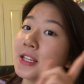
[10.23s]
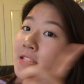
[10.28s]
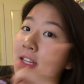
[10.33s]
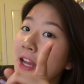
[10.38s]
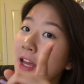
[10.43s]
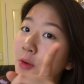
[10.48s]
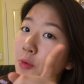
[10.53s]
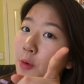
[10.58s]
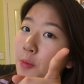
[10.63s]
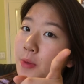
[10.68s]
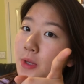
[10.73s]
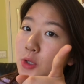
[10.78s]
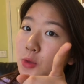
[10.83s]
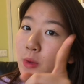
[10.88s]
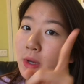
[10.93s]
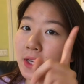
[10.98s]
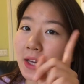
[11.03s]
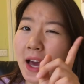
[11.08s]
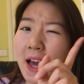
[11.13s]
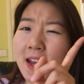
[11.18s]
Today we'll be
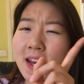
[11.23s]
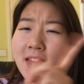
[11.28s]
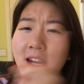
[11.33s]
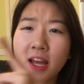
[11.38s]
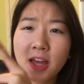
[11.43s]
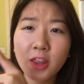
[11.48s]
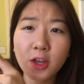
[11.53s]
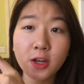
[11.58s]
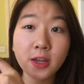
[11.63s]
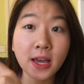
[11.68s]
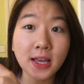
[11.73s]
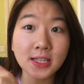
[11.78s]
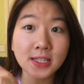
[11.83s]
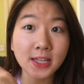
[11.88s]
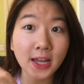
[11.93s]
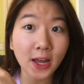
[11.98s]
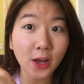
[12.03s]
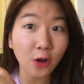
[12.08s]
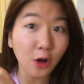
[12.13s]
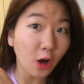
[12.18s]
doing another
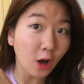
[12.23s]
YESSTYLE